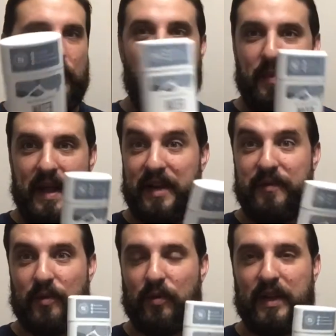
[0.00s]
pomade. If
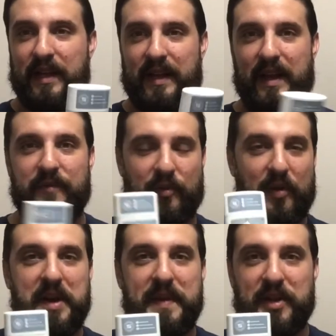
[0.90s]
you're
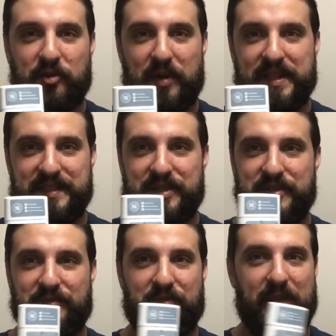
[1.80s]
trying to make a
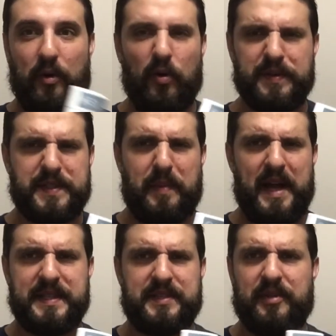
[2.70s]
transition from like Old
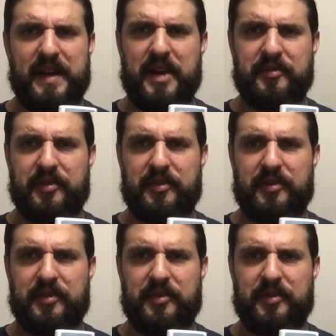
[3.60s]
Spice to a natural